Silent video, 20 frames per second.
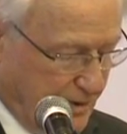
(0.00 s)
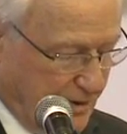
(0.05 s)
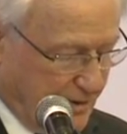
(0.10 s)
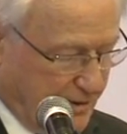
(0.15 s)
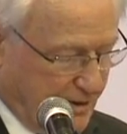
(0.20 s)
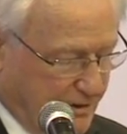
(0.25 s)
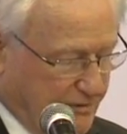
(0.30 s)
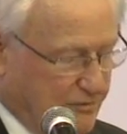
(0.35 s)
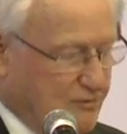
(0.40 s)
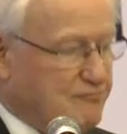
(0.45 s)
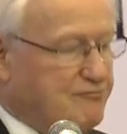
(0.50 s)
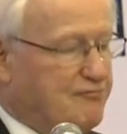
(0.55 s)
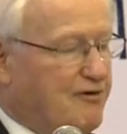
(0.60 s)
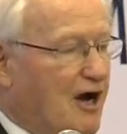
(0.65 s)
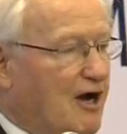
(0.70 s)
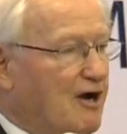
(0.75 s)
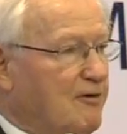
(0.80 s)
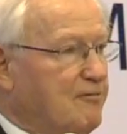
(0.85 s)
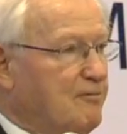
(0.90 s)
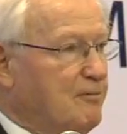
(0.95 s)
They are a
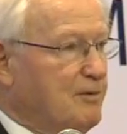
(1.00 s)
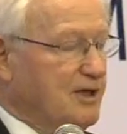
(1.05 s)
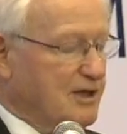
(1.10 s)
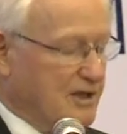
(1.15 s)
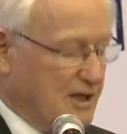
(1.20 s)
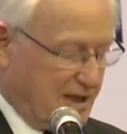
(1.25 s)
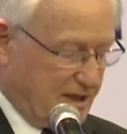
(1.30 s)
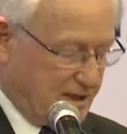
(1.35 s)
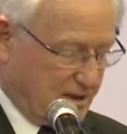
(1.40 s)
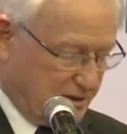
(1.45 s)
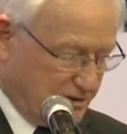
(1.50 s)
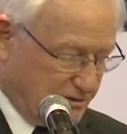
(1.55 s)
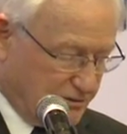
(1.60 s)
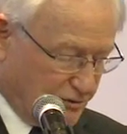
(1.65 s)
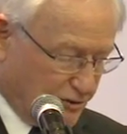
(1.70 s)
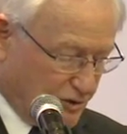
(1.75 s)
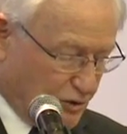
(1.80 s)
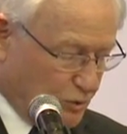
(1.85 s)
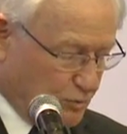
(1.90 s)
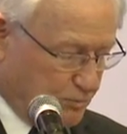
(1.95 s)
vibrant and
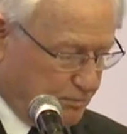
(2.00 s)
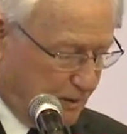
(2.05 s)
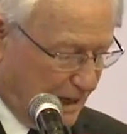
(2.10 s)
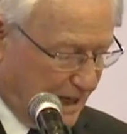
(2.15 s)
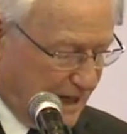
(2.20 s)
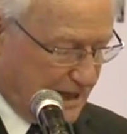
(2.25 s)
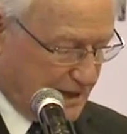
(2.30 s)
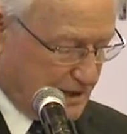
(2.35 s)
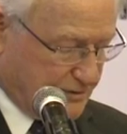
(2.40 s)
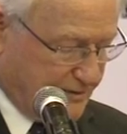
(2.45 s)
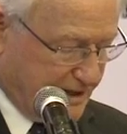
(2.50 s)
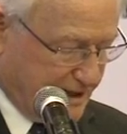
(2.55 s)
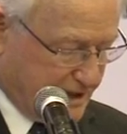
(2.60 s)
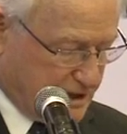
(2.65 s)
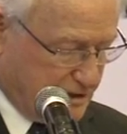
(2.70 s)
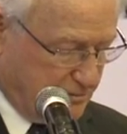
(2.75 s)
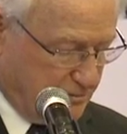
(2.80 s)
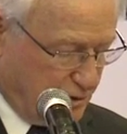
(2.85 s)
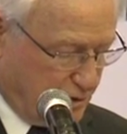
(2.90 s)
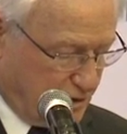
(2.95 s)
integral part of our
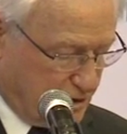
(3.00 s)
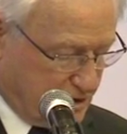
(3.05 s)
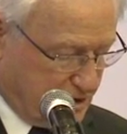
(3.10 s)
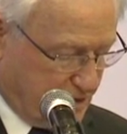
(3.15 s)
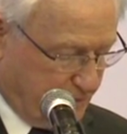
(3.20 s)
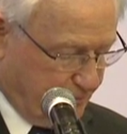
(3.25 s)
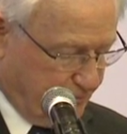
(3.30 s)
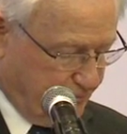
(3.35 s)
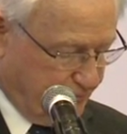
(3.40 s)
community.